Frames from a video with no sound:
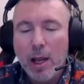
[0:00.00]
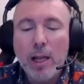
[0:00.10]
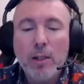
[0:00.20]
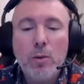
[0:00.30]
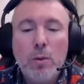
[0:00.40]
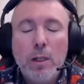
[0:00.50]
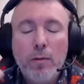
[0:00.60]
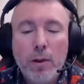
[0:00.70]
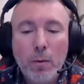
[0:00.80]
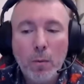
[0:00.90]
you
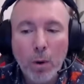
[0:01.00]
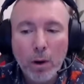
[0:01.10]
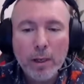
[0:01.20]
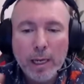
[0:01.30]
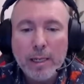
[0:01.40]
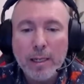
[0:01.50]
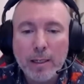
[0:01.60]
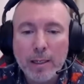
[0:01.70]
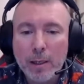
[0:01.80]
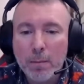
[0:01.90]
giving
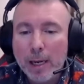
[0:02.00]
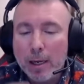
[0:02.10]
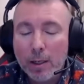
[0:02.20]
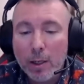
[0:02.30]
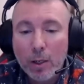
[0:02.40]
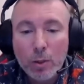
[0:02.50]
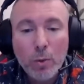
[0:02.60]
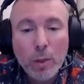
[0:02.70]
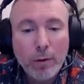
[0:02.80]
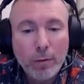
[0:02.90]
1888 back,
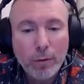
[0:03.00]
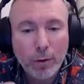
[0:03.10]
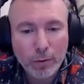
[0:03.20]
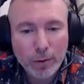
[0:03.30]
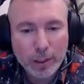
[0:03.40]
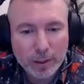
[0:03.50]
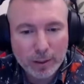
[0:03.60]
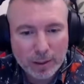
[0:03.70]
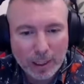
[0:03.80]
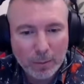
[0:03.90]
you having for free the
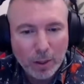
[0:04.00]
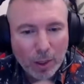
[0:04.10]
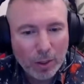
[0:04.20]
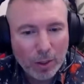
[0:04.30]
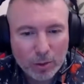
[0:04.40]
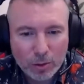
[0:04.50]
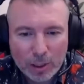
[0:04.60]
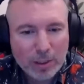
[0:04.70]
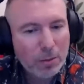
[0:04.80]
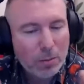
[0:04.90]
same. So
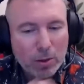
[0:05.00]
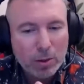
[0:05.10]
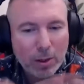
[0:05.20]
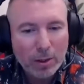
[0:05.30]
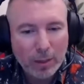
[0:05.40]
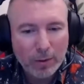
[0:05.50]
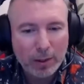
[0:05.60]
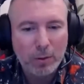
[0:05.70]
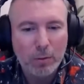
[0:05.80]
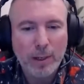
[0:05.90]
this year was not having
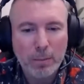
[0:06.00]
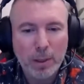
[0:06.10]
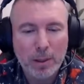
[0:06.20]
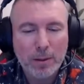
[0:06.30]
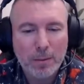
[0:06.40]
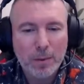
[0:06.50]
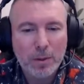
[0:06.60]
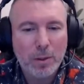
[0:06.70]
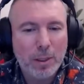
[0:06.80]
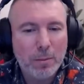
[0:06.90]
in November.
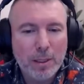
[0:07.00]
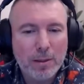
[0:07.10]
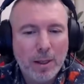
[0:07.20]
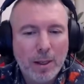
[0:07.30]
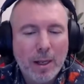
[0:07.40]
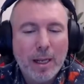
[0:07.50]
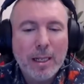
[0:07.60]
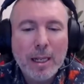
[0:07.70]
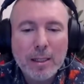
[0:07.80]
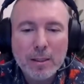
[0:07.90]
So that means
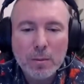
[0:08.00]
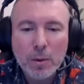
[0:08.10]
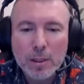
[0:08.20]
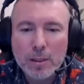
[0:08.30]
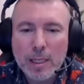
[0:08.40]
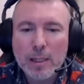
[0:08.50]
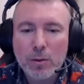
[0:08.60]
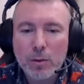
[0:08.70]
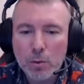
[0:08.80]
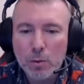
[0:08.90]
that is what it
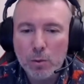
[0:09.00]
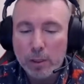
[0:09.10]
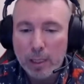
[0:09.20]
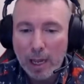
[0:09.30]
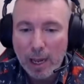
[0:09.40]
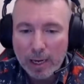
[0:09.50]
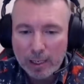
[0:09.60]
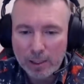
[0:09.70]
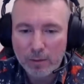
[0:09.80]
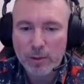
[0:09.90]
has to do with
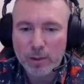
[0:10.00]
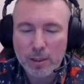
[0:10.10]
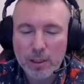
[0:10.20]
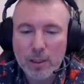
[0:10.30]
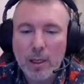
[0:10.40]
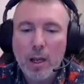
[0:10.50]
activity,